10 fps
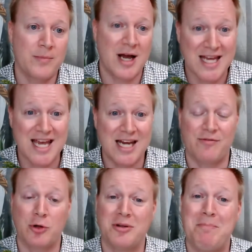again, if
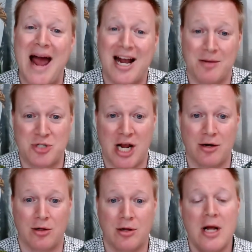there's a backup
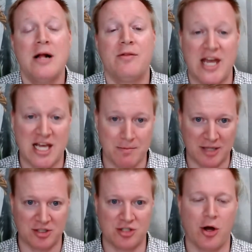channel, they can
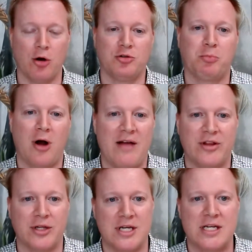message the host
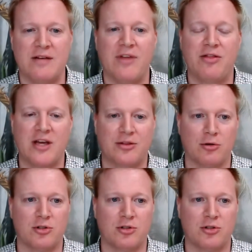privately if they think there's